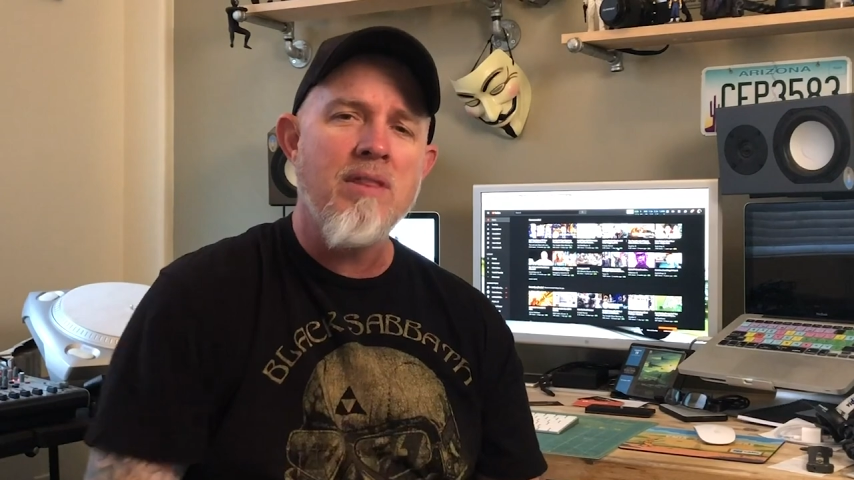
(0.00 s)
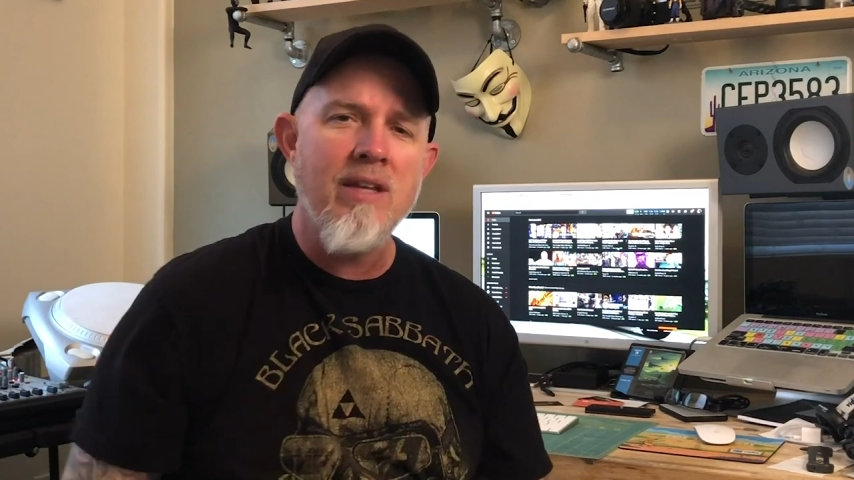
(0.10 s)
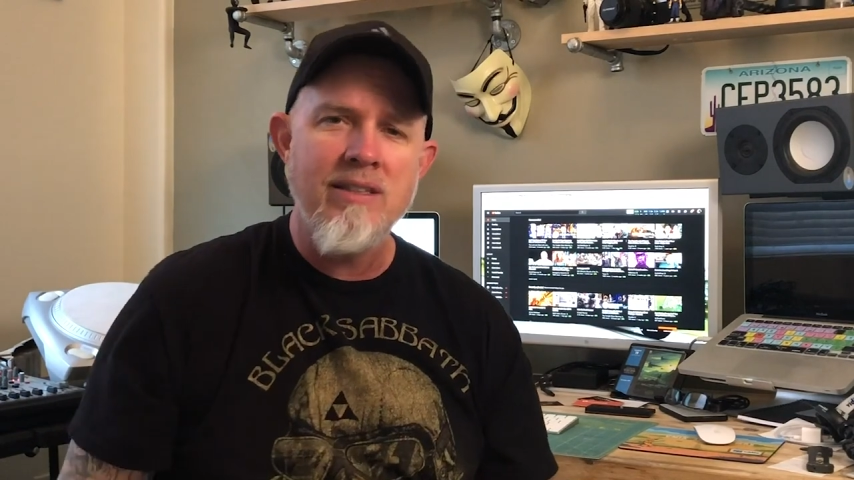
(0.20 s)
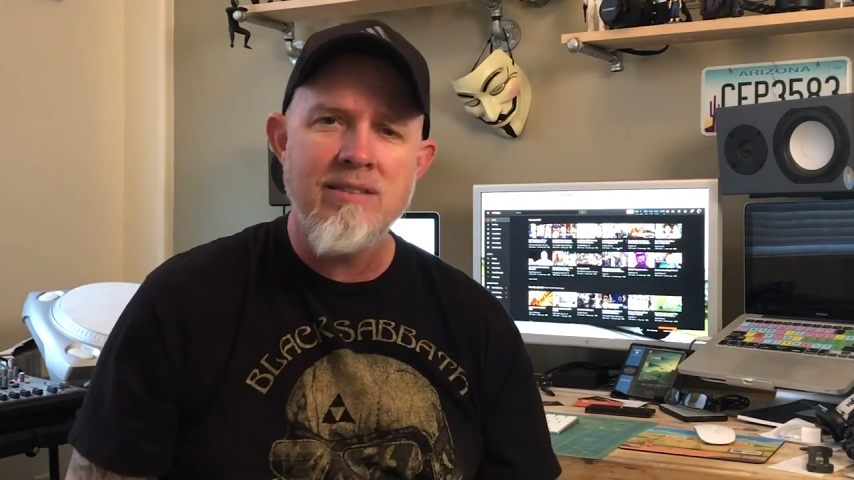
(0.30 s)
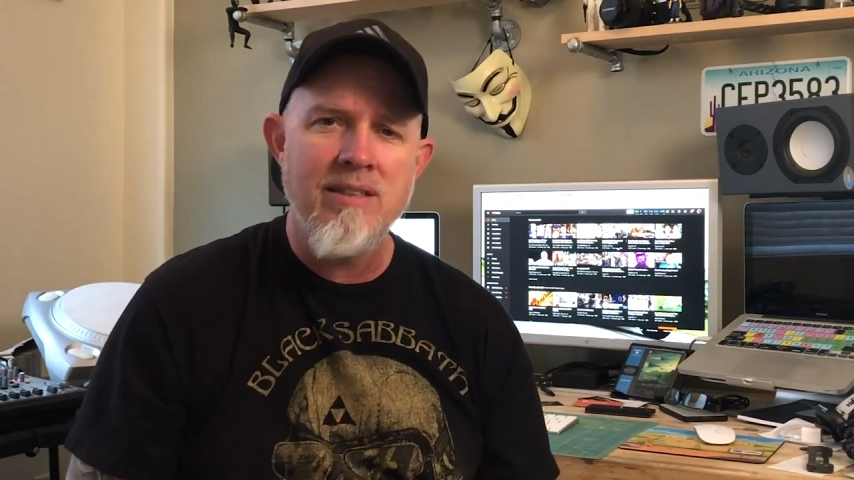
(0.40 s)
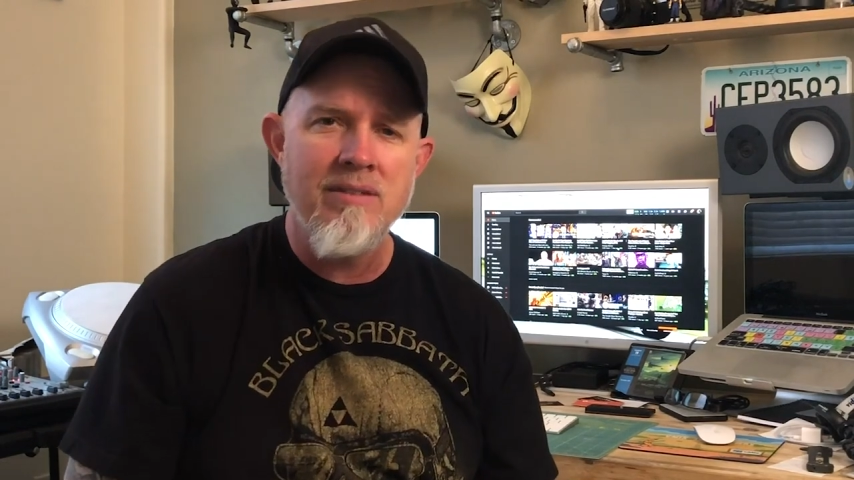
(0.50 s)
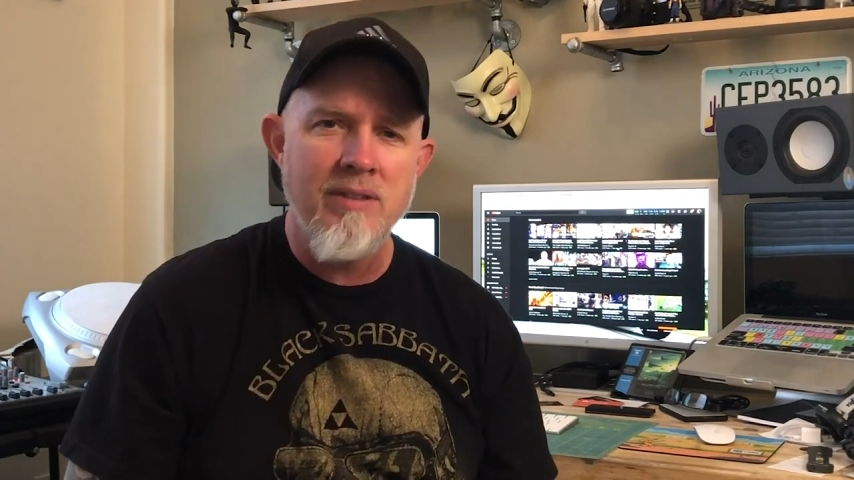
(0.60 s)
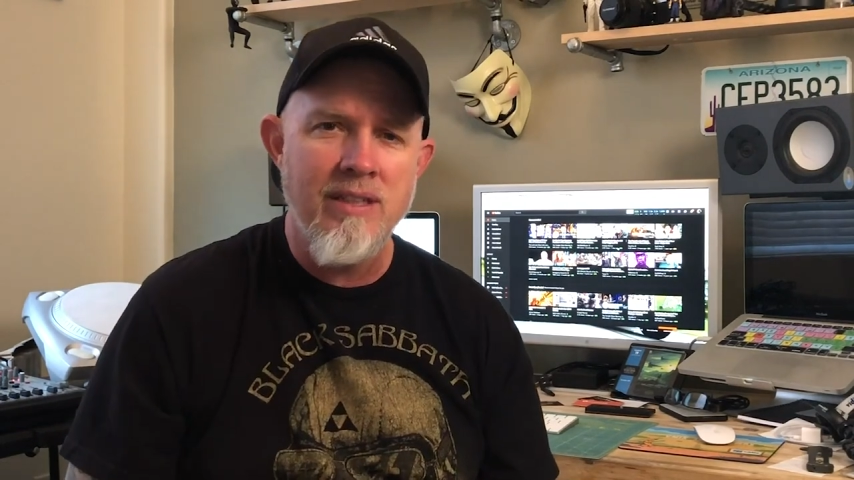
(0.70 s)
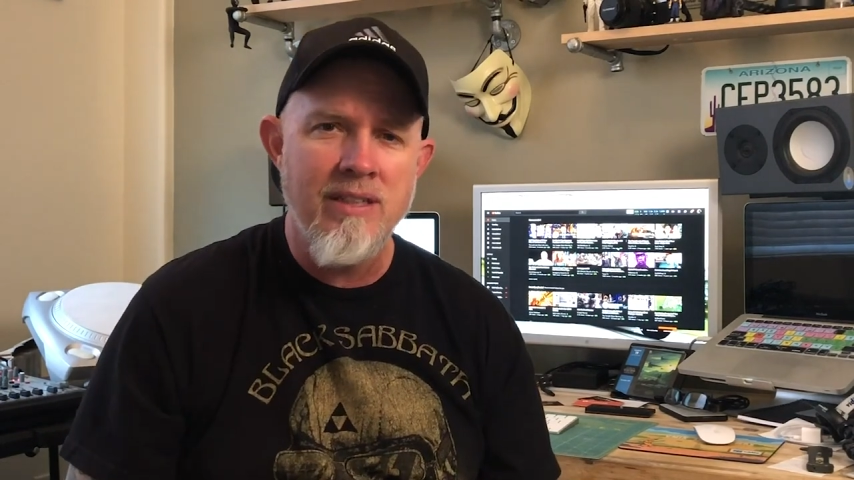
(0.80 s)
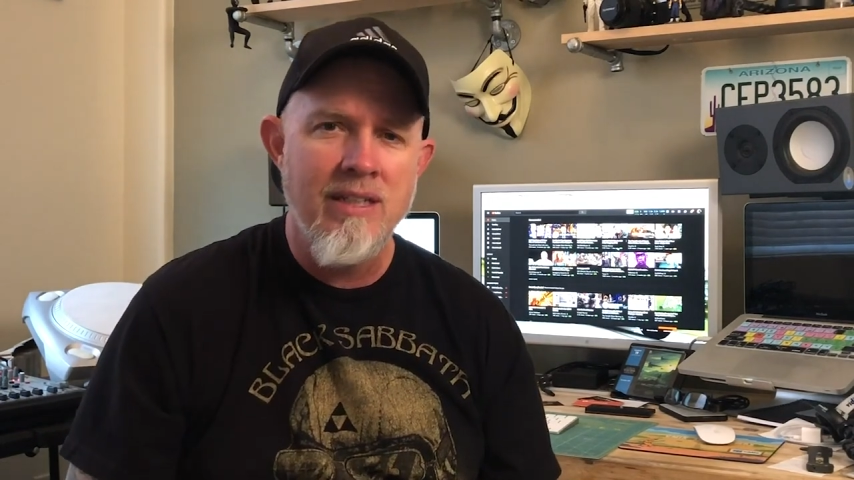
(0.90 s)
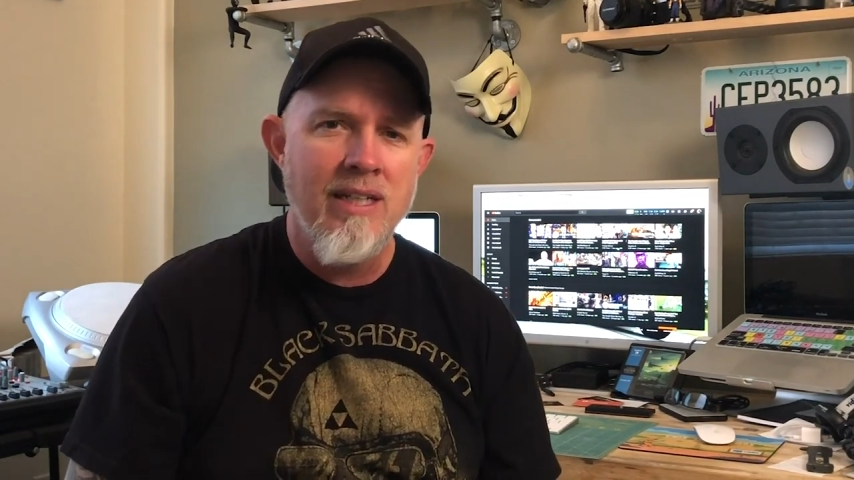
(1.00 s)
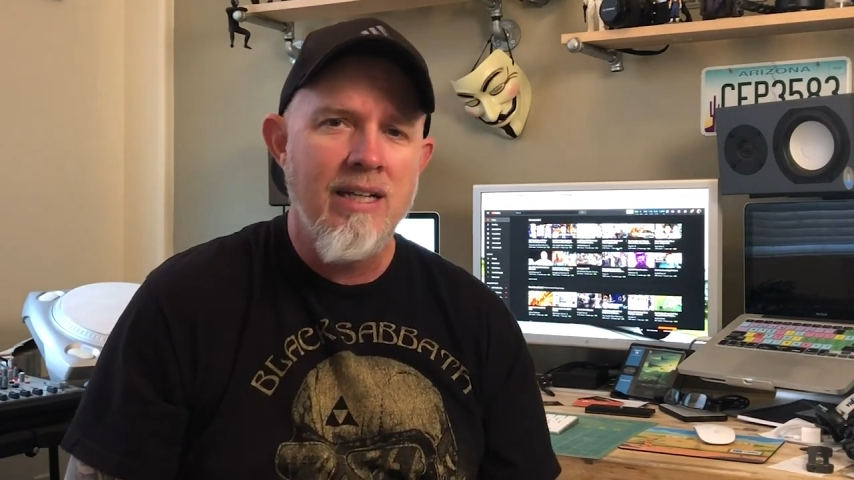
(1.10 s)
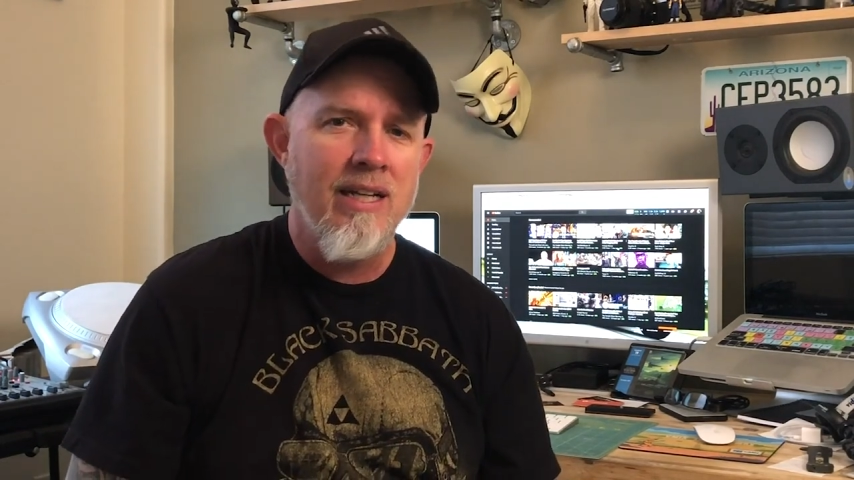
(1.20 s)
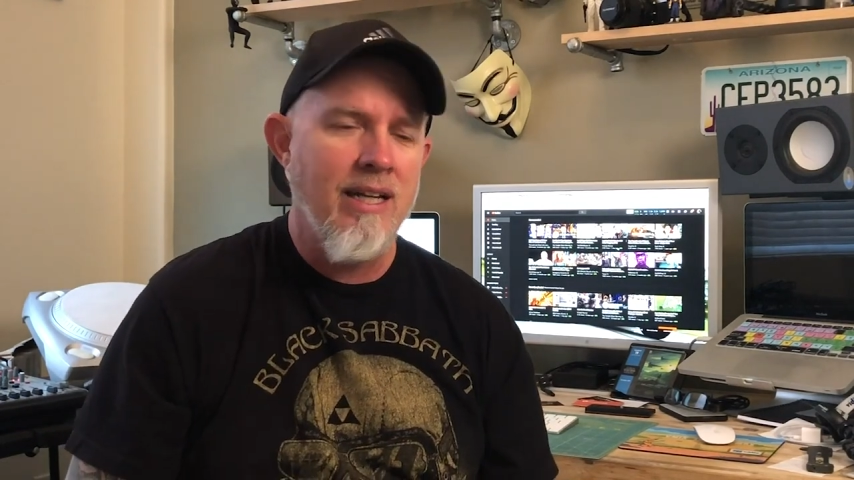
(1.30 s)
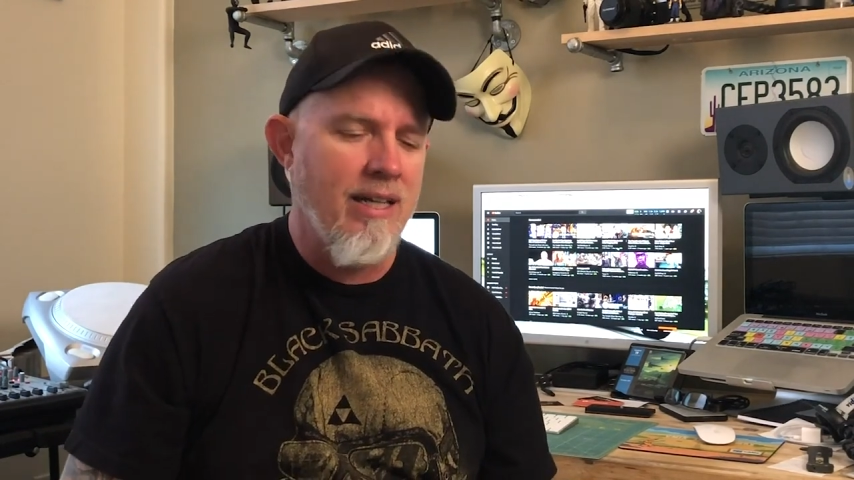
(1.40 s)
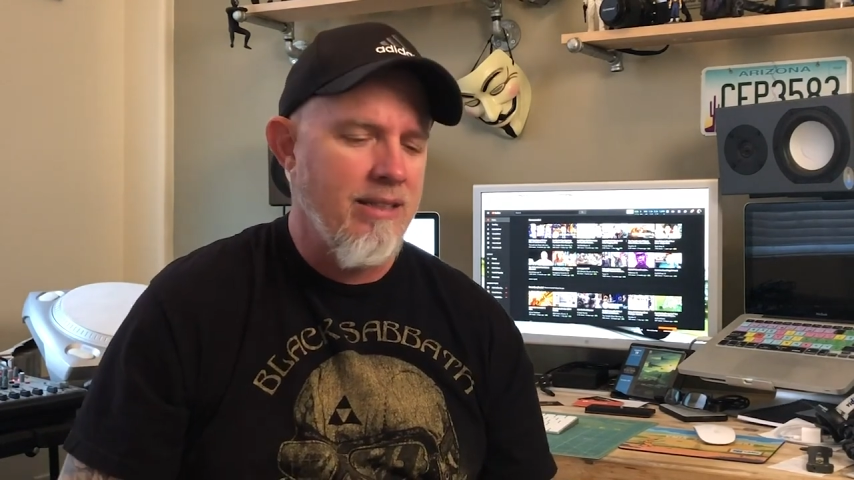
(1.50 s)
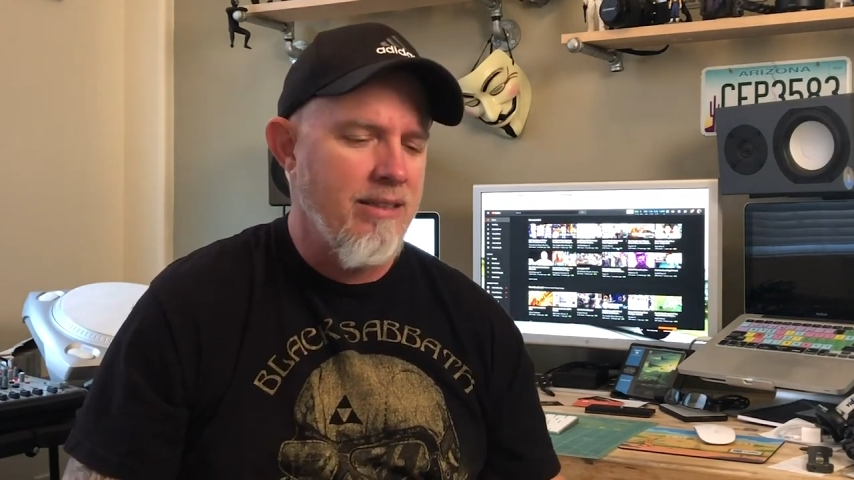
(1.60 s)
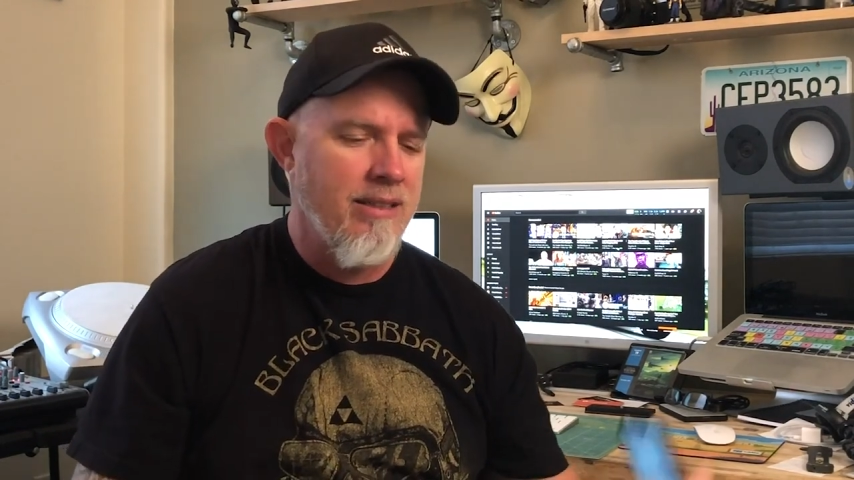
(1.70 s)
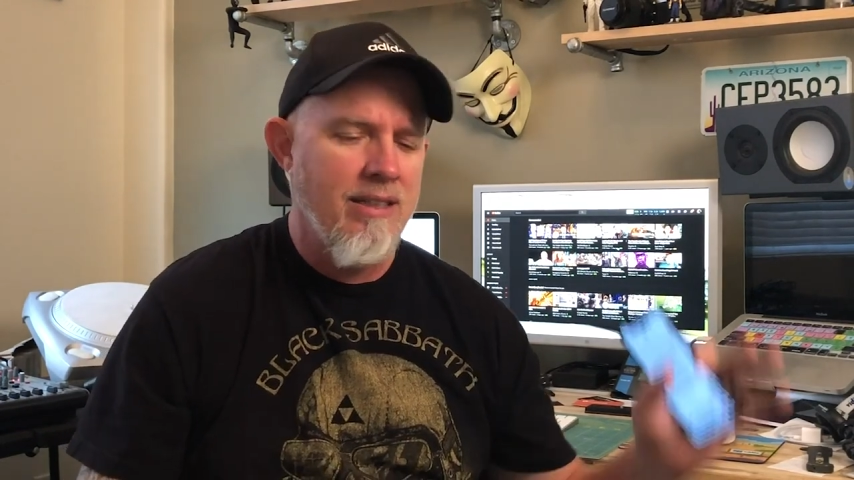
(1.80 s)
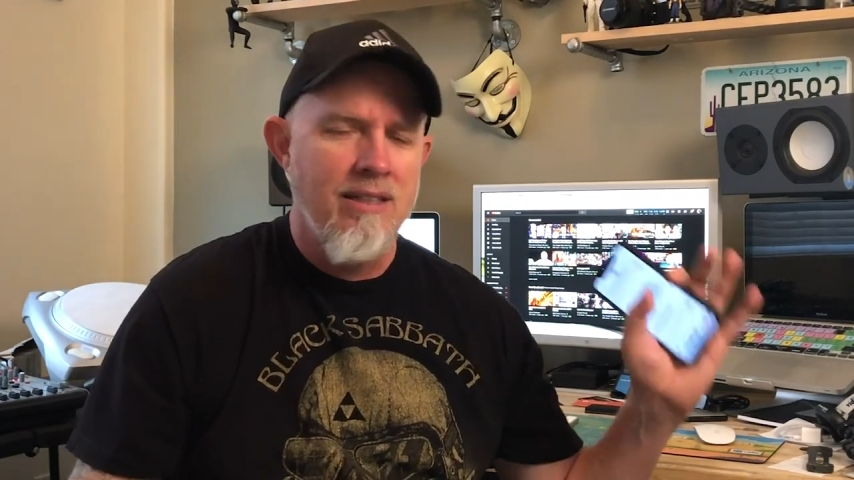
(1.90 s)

Thanksgiving and